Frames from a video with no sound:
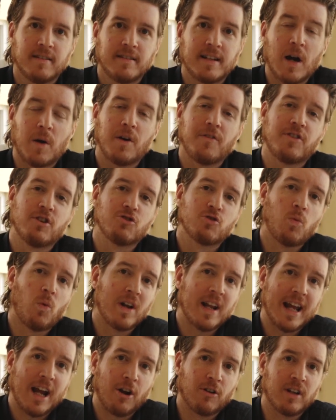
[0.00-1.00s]
Now, if there's
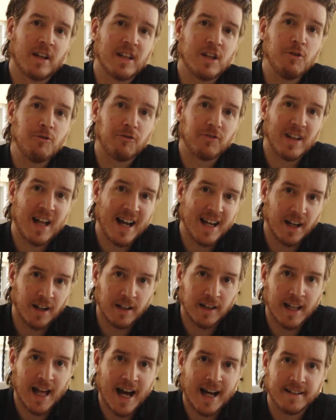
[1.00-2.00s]
one airline that you fly a
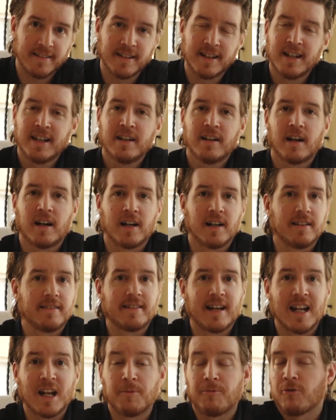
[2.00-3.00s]
lot,
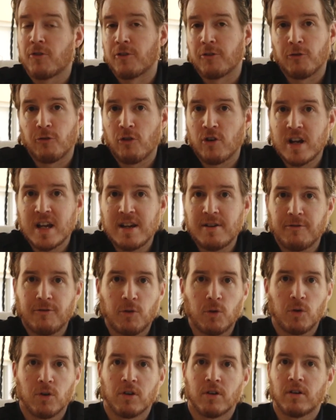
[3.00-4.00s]
sign up for free
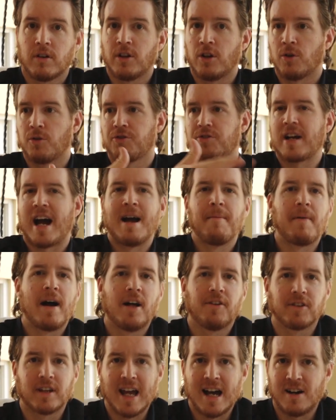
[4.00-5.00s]
for Sky
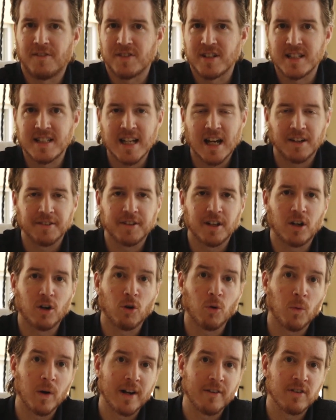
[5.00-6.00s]
Miles account if it's Delta
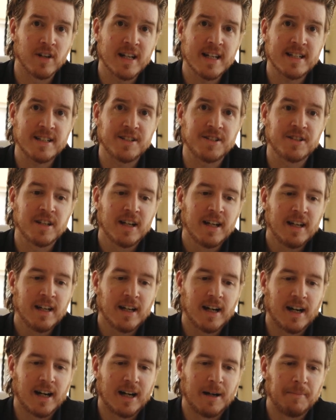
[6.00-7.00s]
or whatever it is,
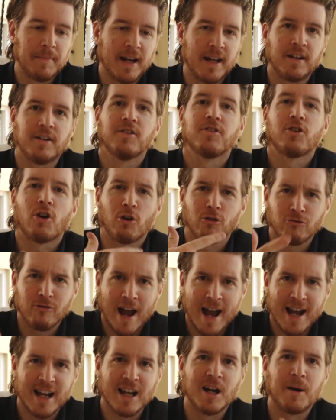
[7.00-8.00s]
and start
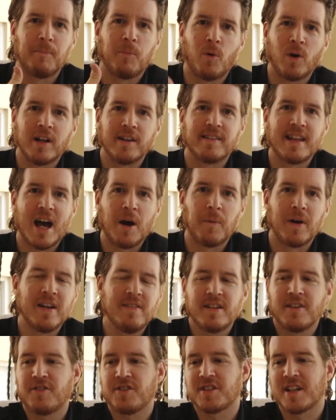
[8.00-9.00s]
racking up points that way.
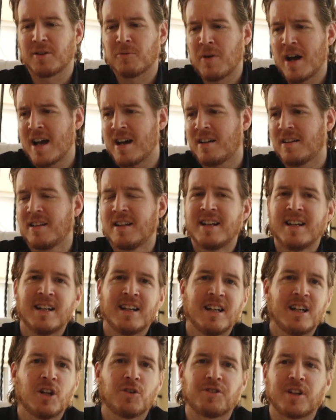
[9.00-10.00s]
Even if it's like, well,
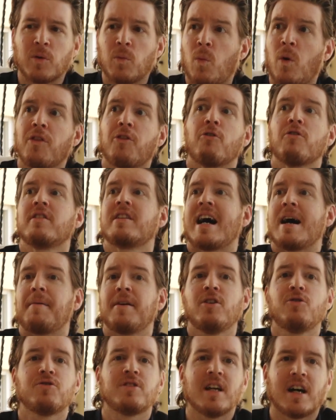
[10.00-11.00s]
it's like 1/3 of the time I
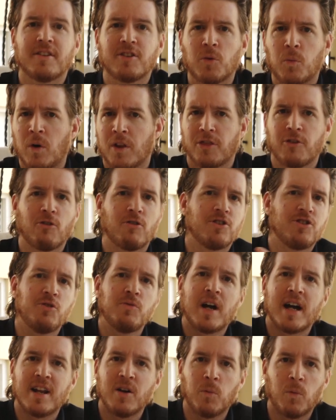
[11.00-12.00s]
use Delta, 1/3 is
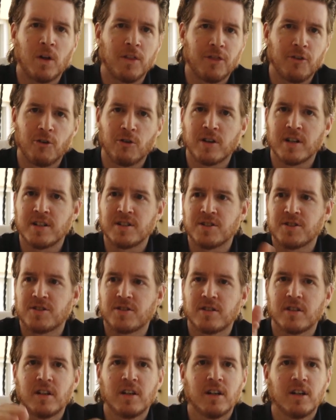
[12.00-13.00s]
United, 1/3
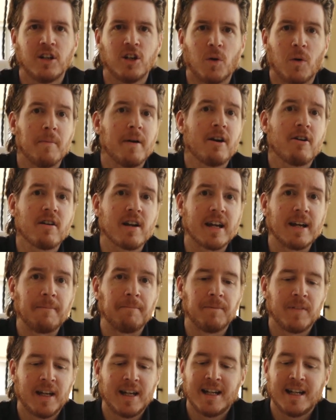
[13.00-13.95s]
is American.